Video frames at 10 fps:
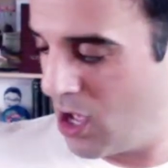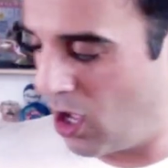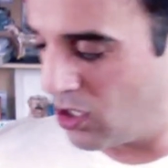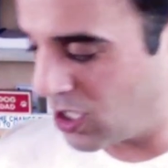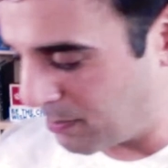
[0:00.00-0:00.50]

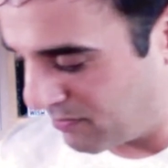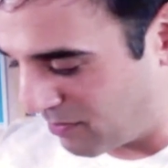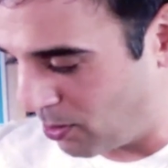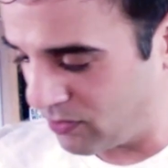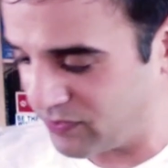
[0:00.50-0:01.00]
on top of a
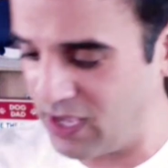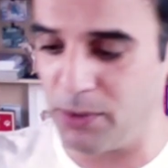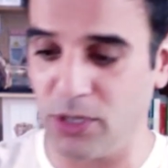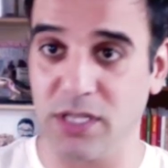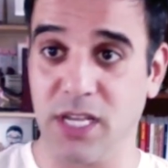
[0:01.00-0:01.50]
bowl of
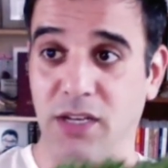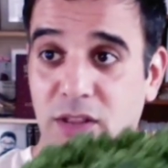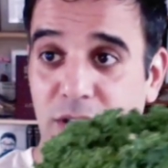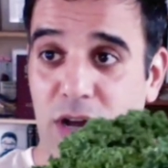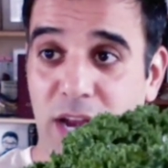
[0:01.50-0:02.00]
kibble and saying to
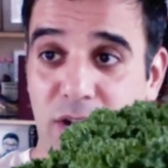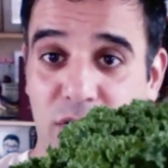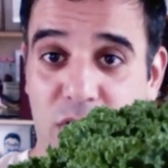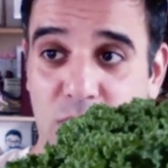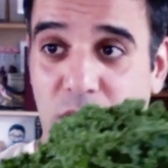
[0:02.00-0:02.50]
the dog, here
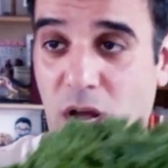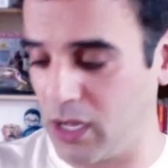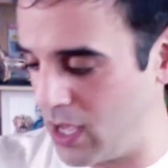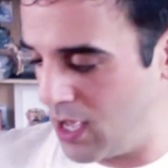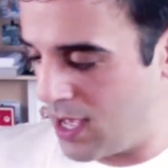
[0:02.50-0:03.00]
you go, dog.
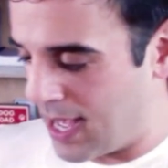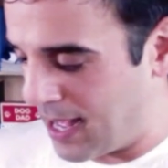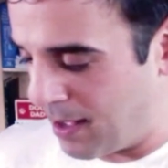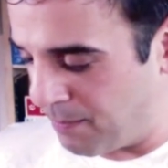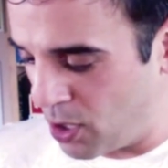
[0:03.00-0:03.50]

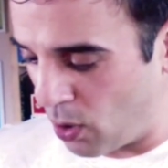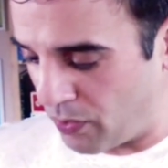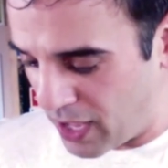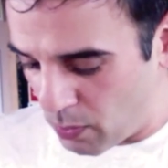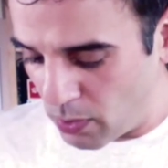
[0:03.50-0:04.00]
No,
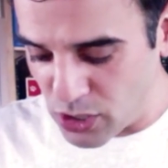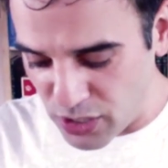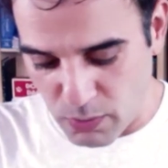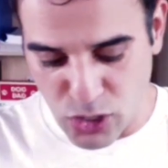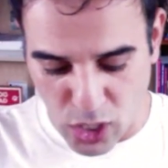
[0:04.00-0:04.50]
they
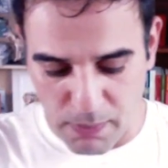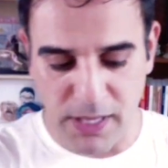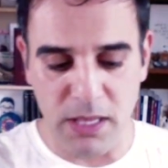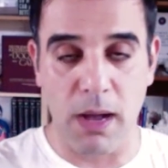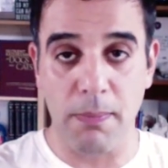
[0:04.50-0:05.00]
were
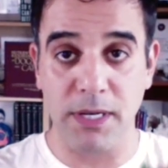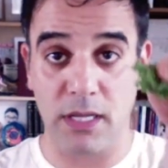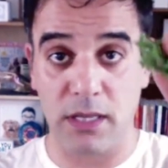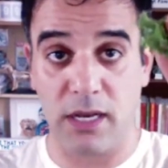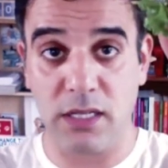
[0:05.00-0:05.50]
chopping them up into
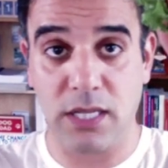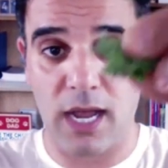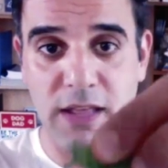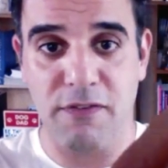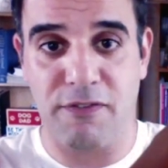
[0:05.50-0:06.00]
little
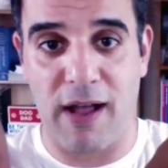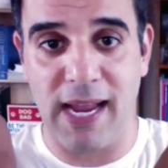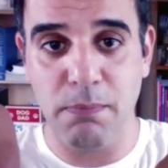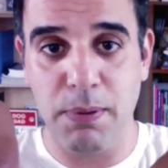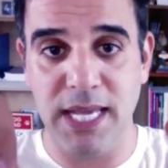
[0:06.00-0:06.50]
tiny
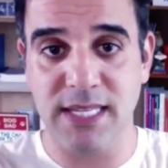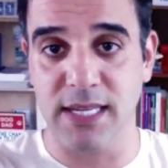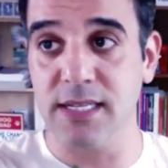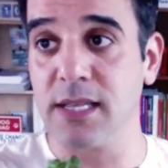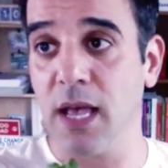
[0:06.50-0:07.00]
fine
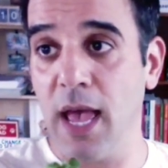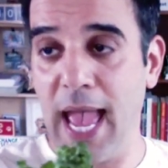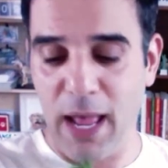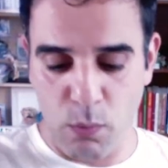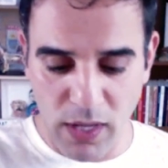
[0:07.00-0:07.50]
pieces.
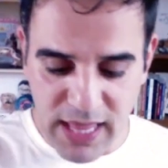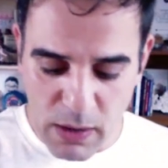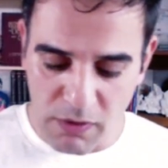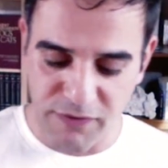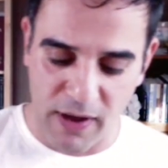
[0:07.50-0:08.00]
And what they
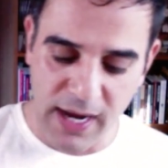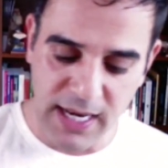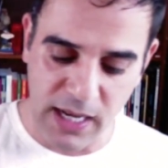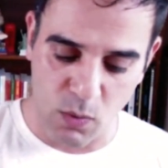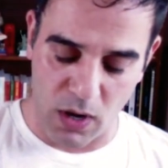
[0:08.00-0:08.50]
were
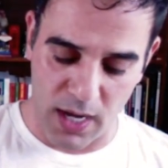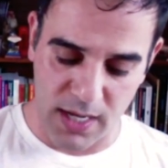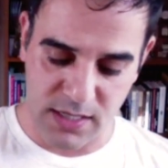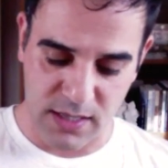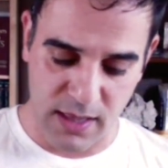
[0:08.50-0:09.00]
finding
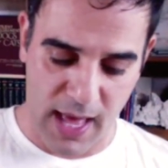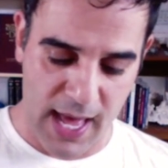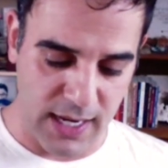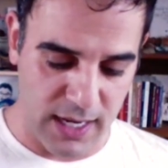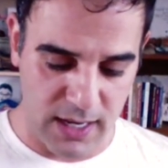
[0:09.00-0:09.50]
was that